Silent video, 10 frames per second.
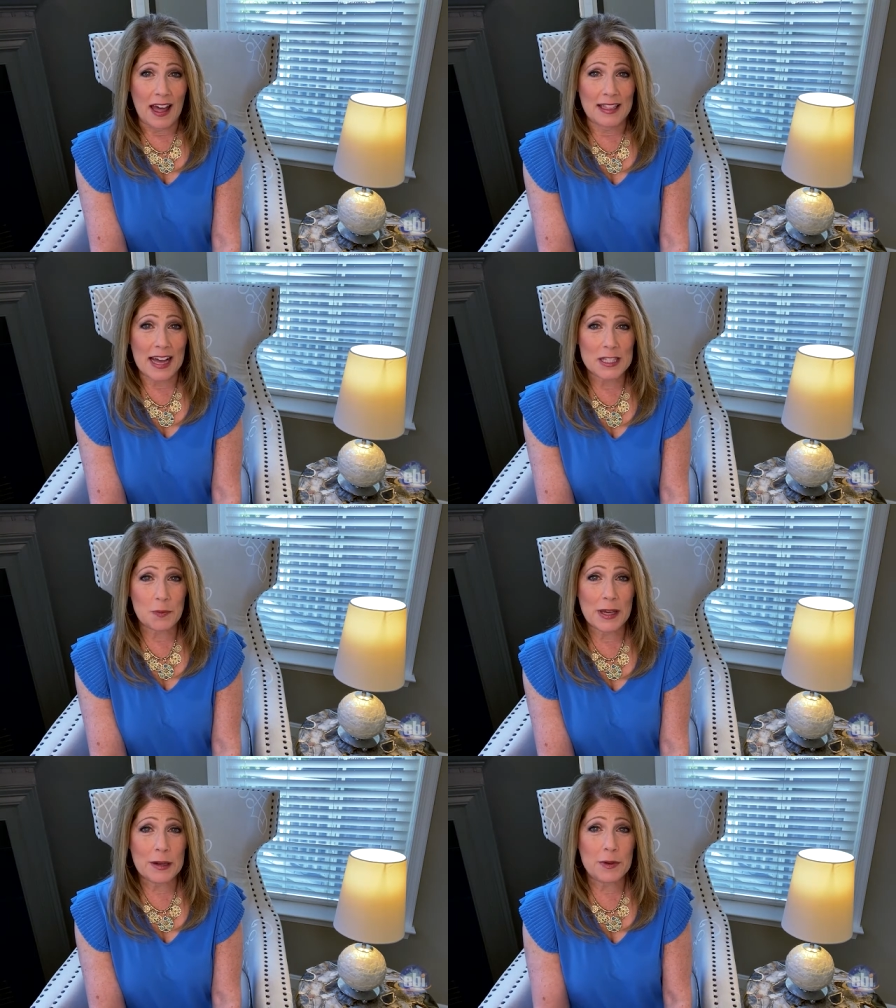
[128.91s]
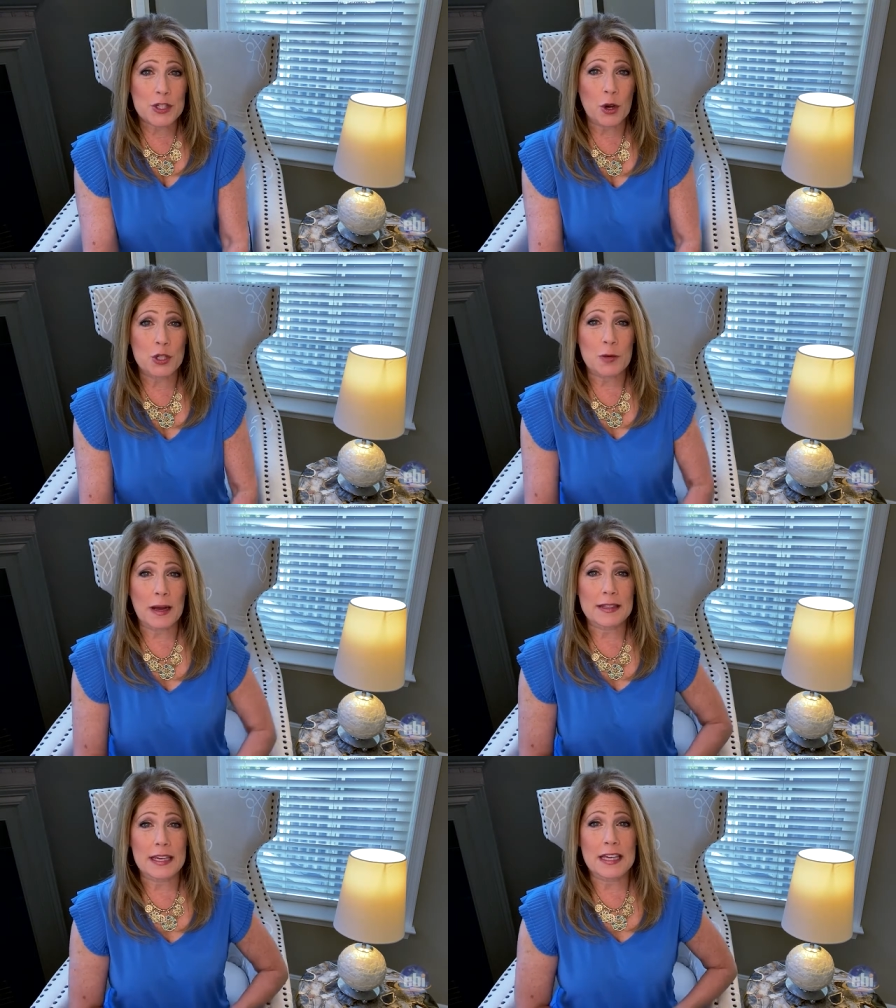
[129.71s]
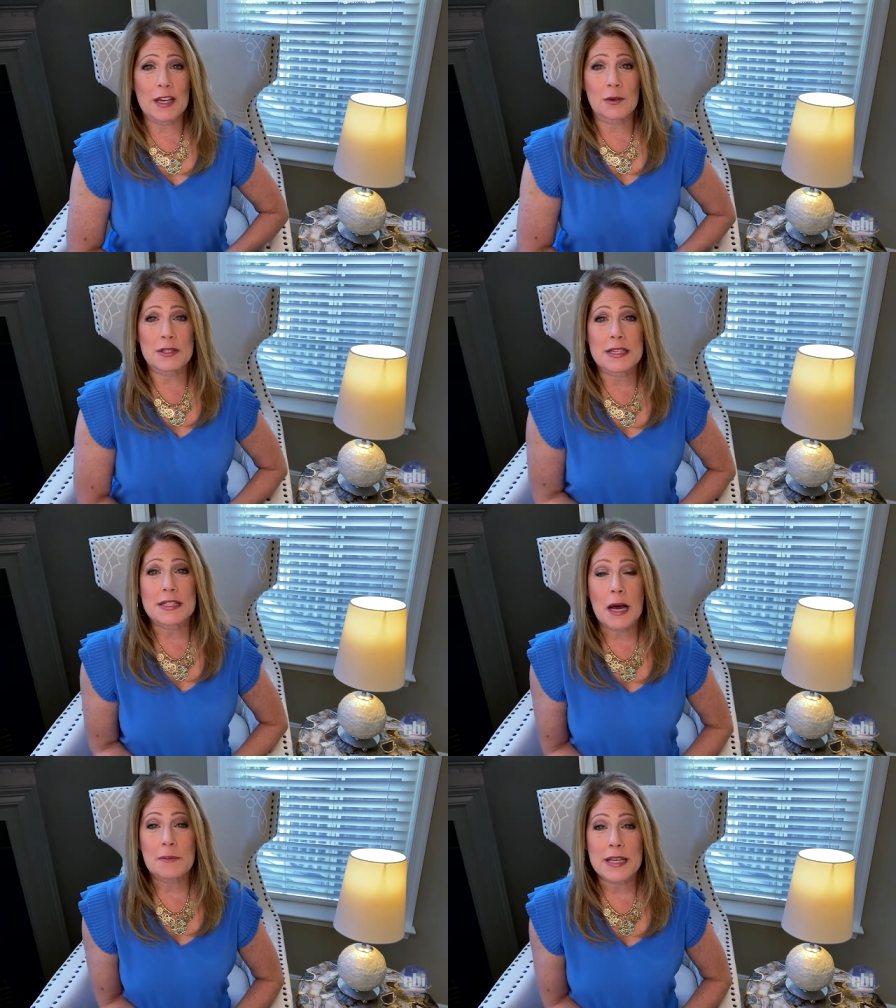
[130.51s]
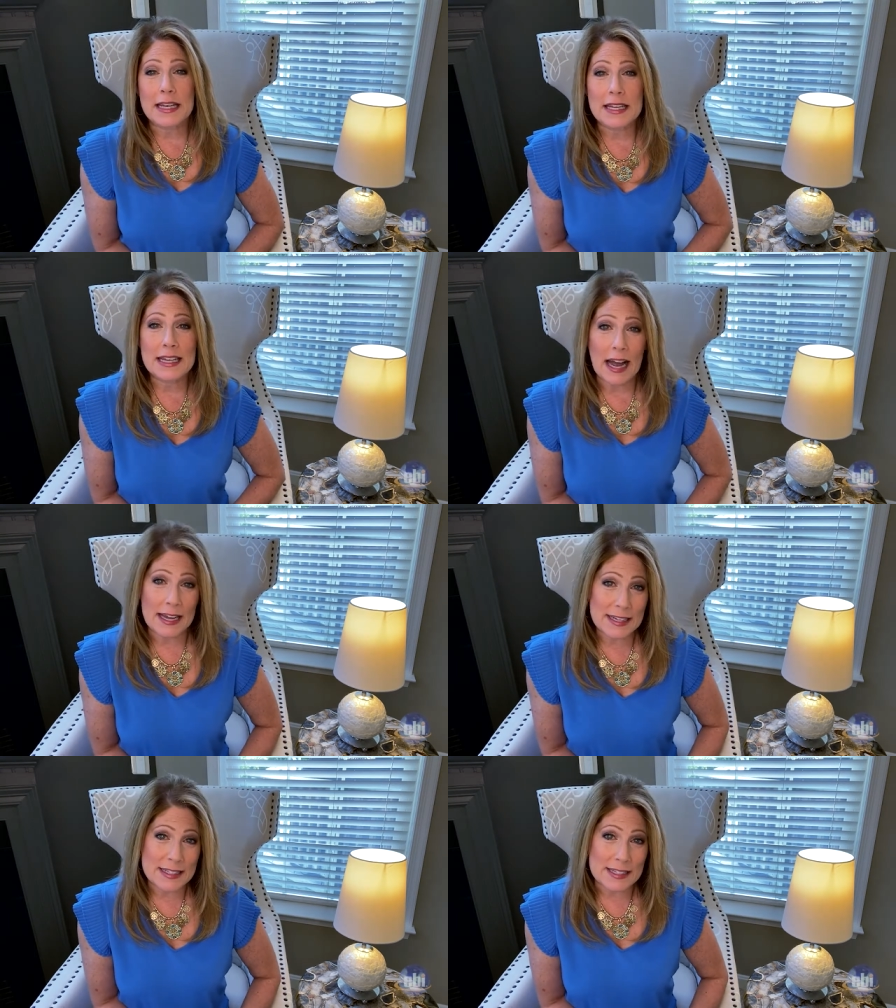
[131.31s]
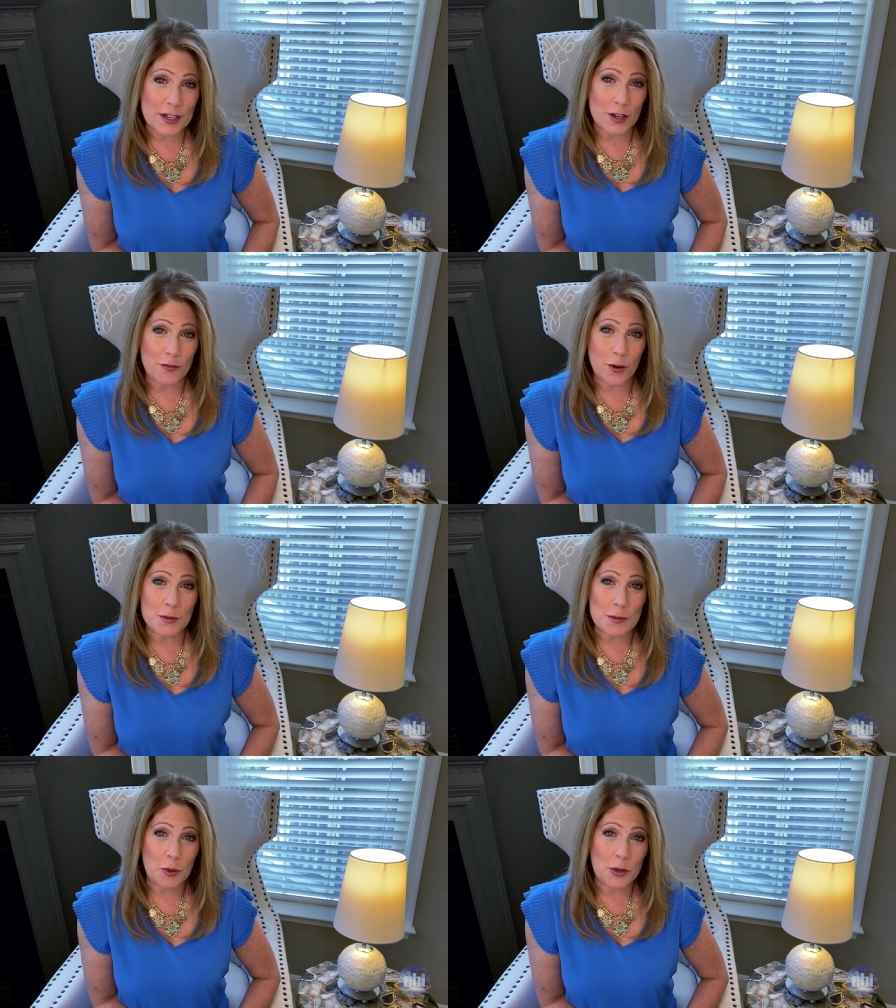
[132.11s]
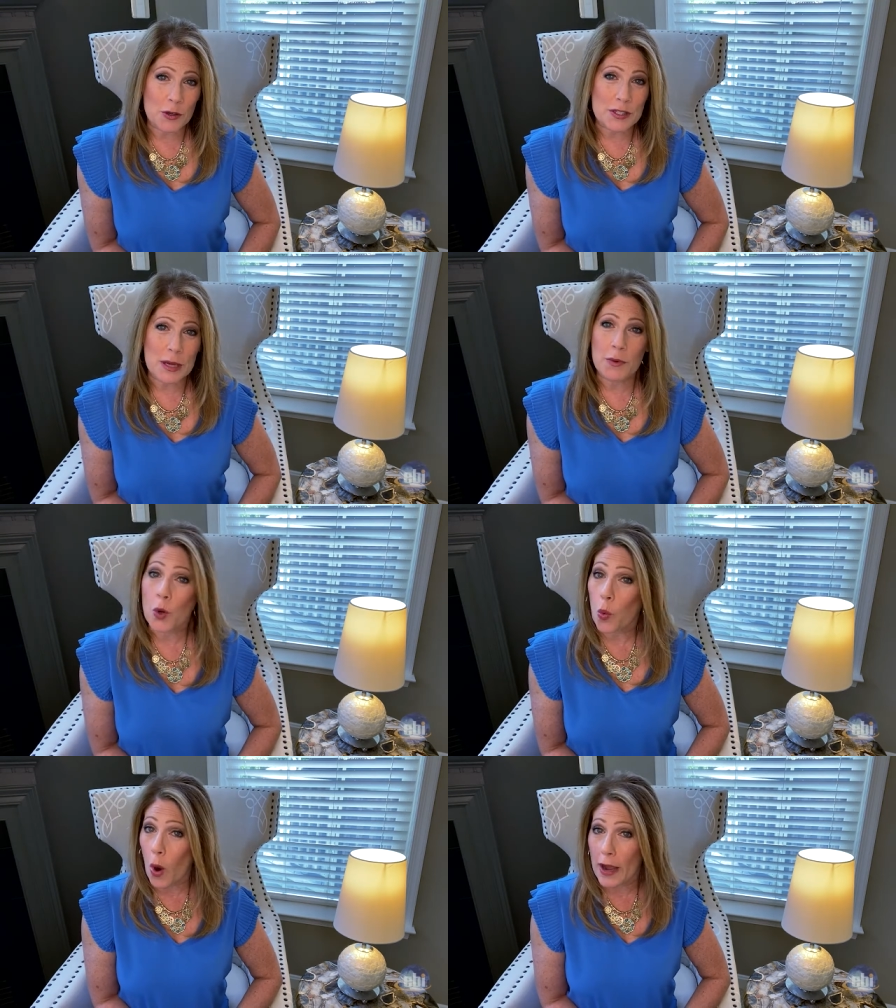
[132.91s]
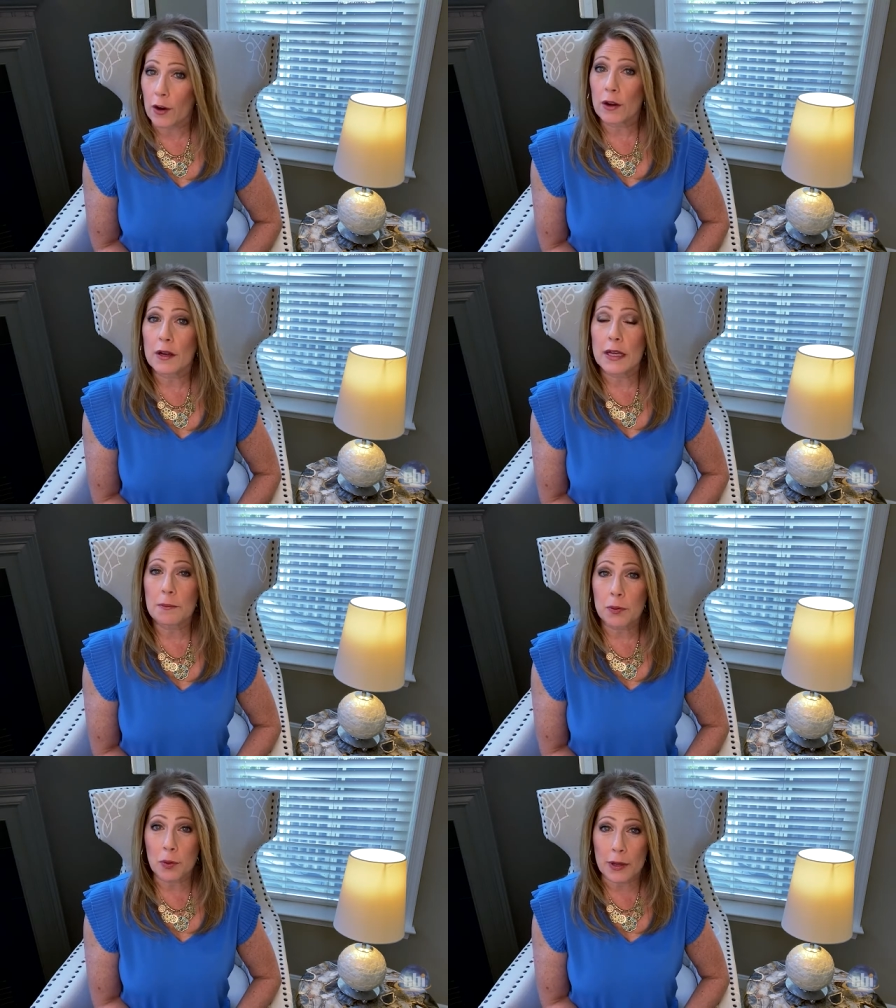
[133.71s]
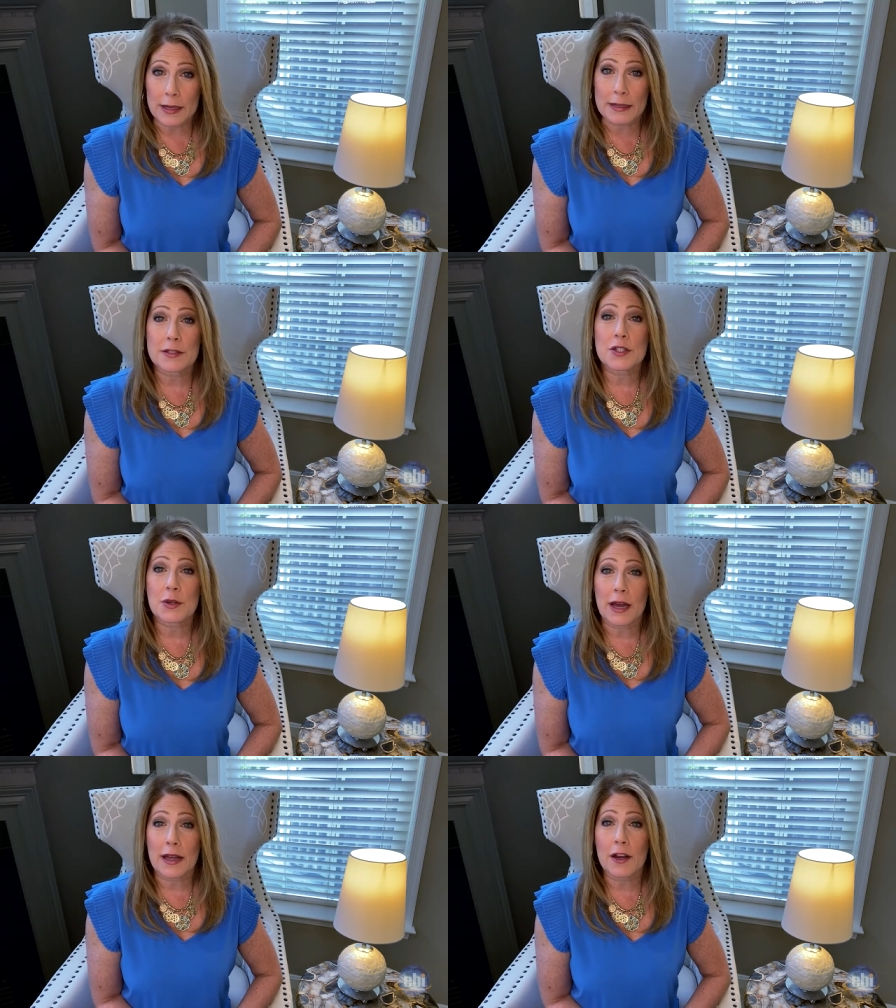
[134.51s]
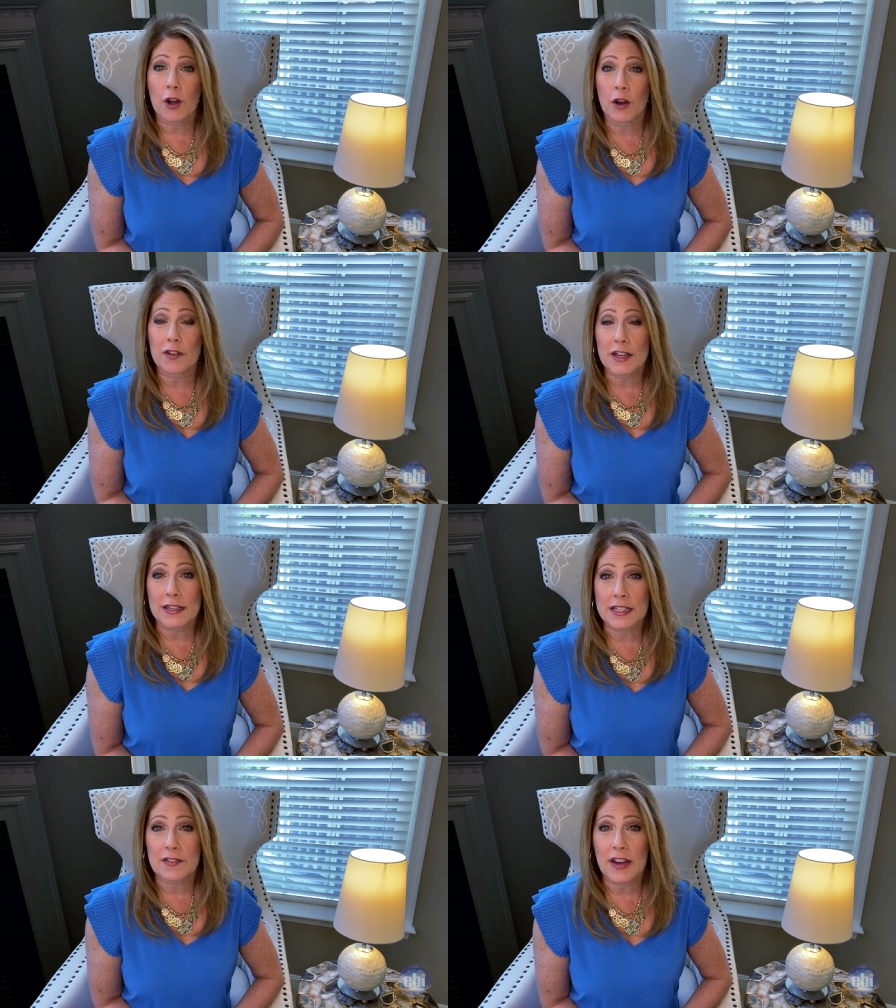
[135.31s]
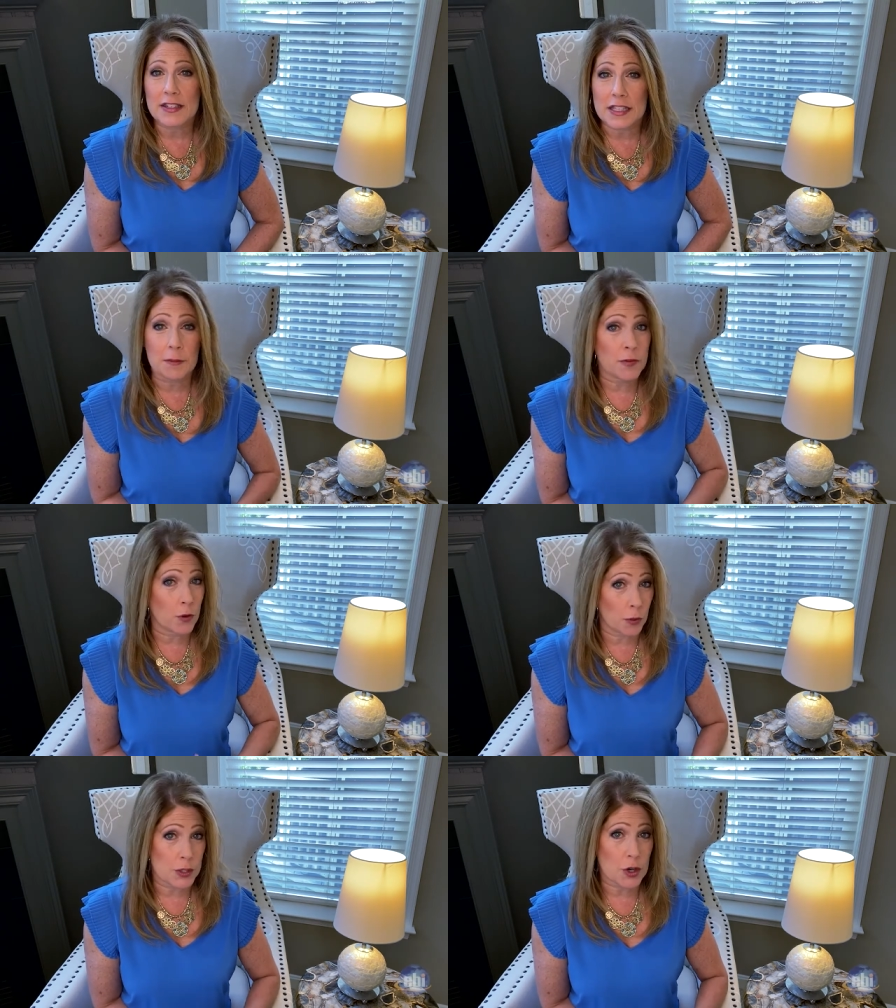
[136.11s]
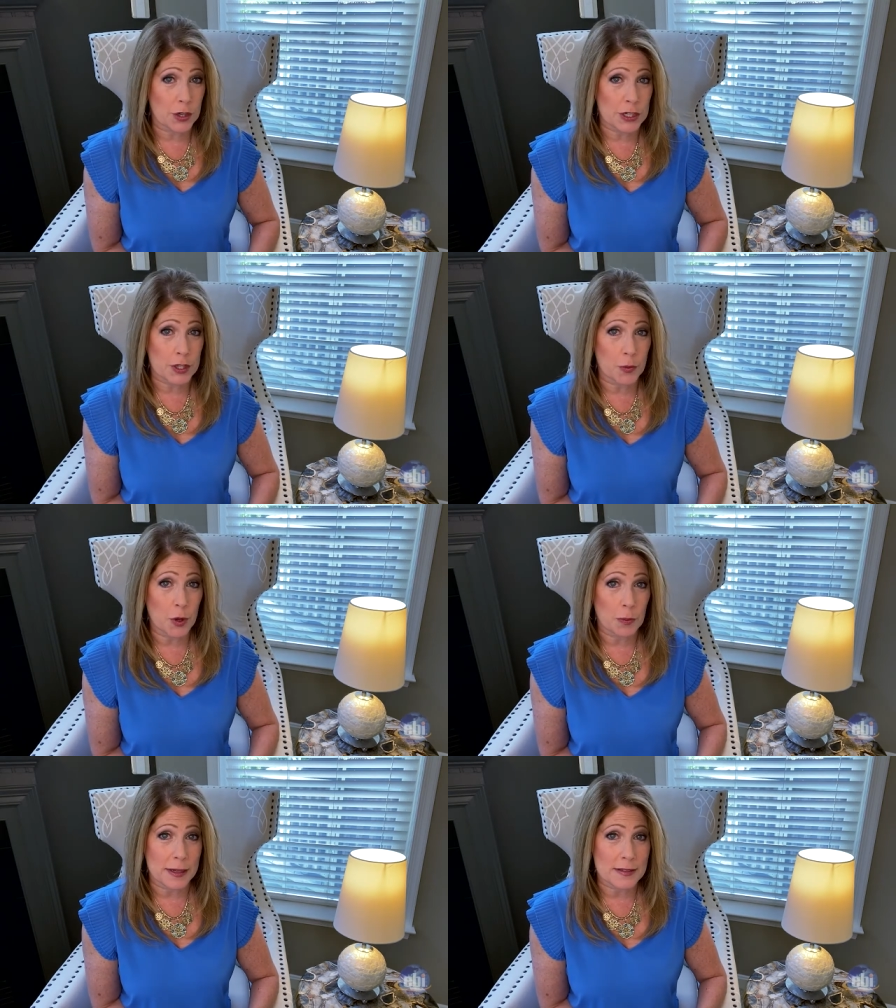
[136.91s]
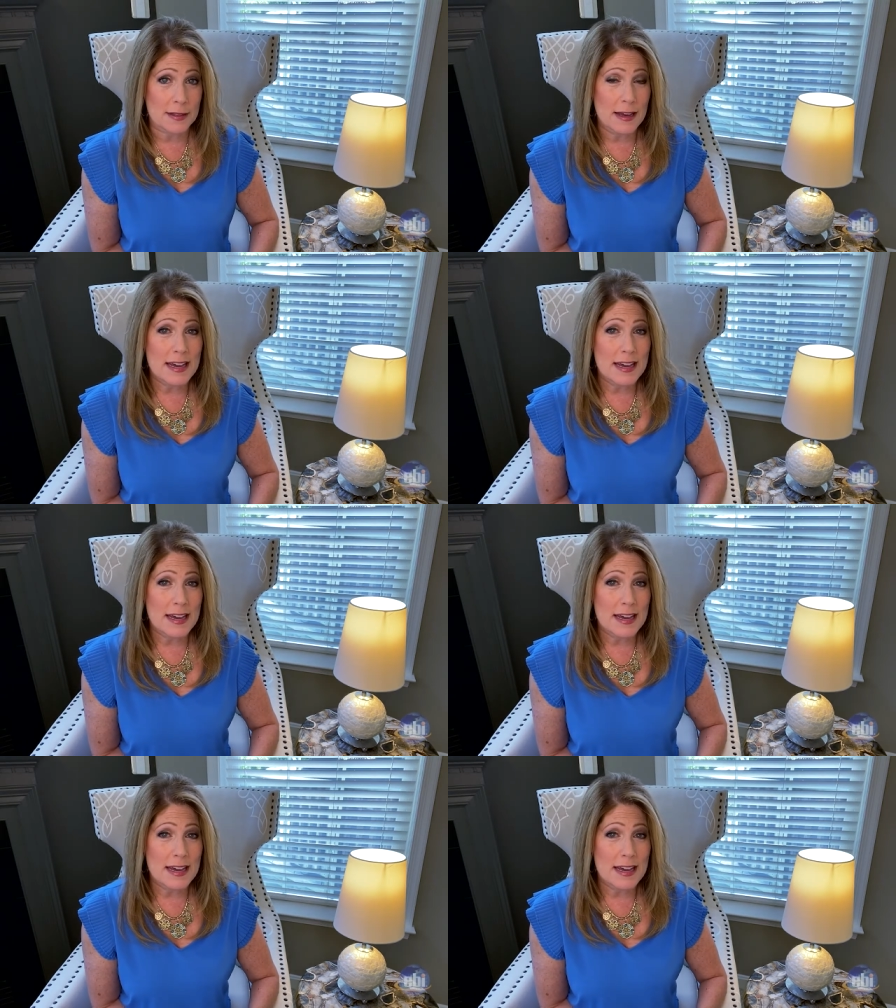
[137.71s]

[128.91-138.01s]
Last week, we told you about the EEOC's updated guidance that confirmed employers can require employees to get a COVID 19 vaccine before returning to the workplace.